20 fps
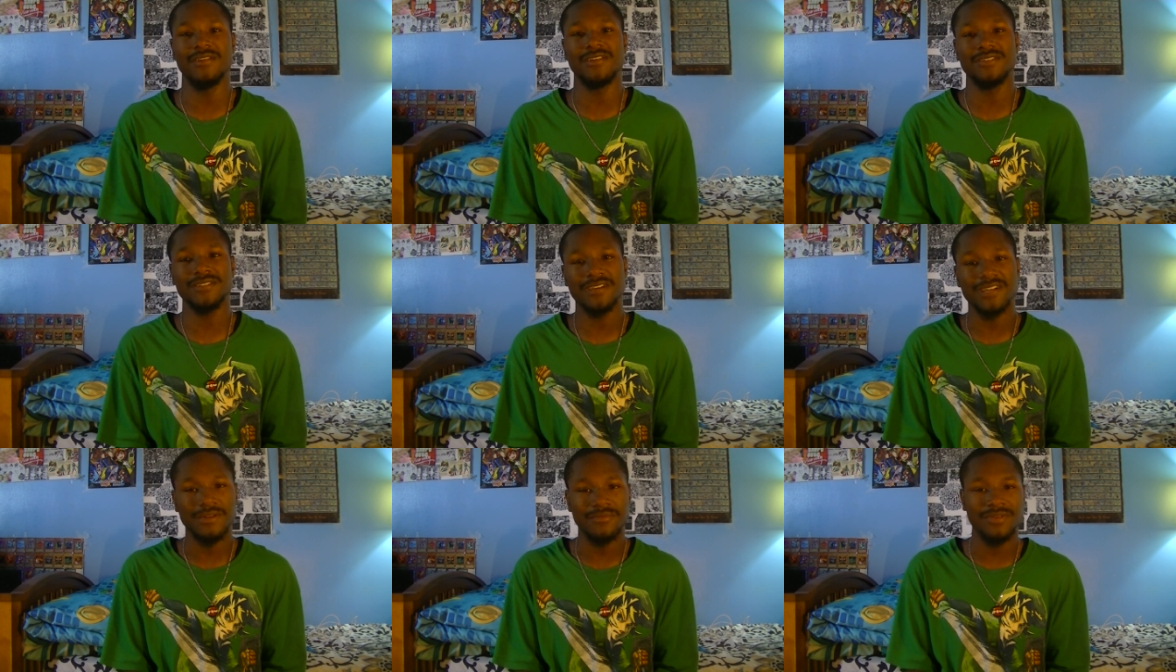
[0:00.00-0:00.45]
It's
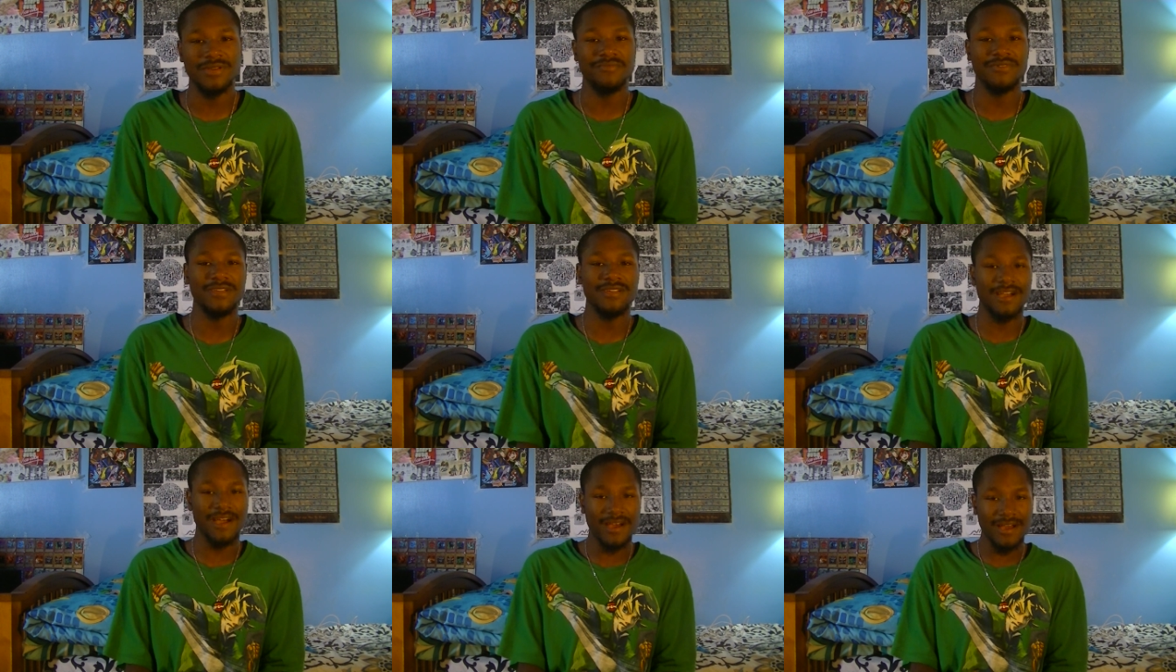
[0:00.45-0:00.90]
going to be
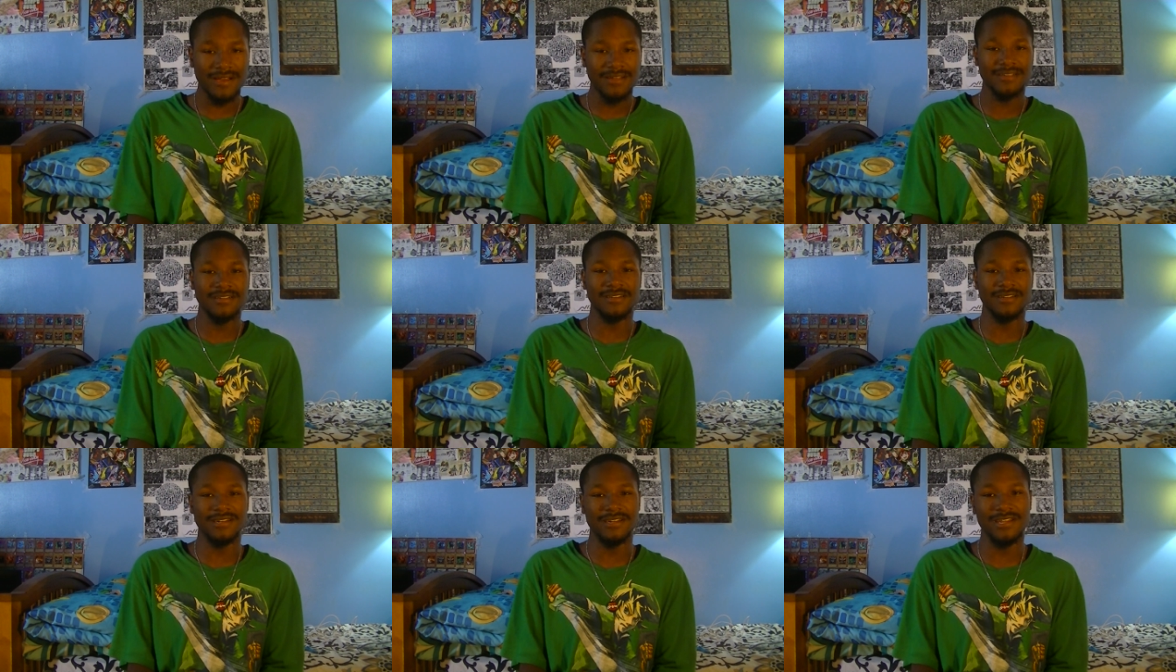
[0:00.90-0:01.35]

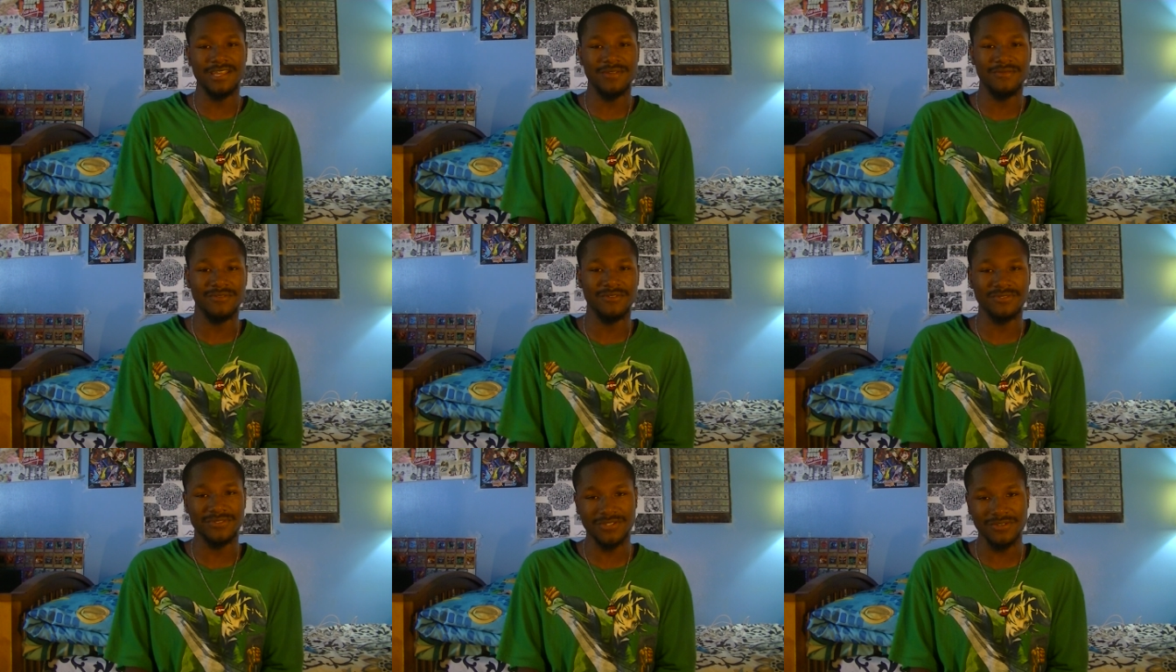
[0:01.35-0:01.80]
Beyond Good and
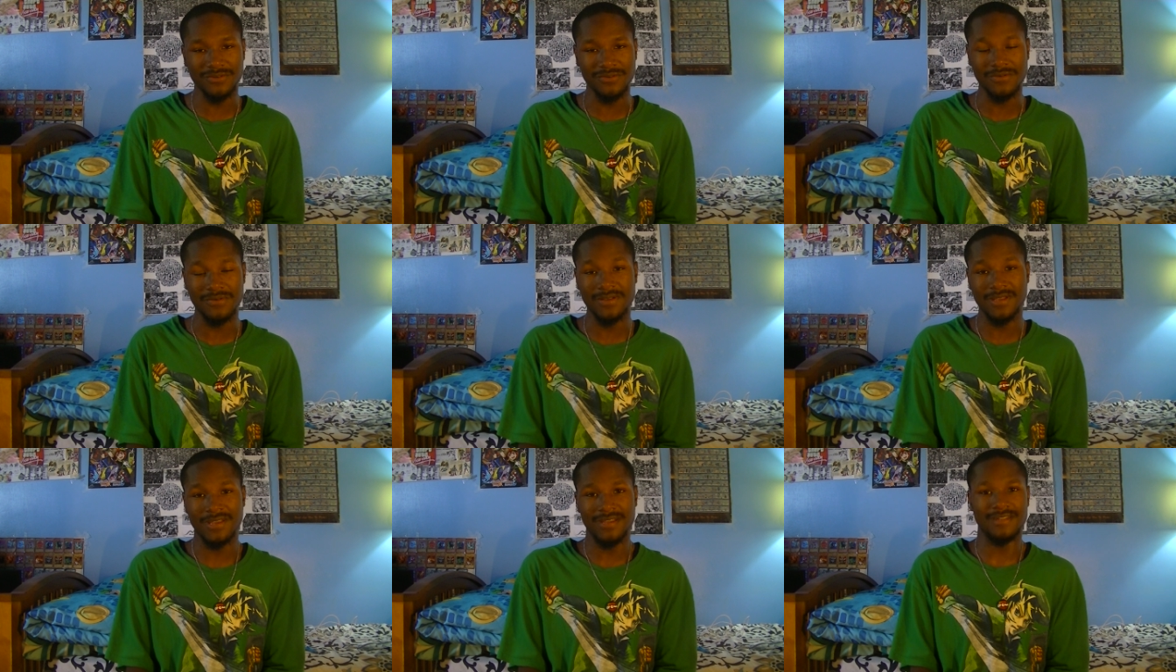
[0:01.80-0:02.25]
Evil 2.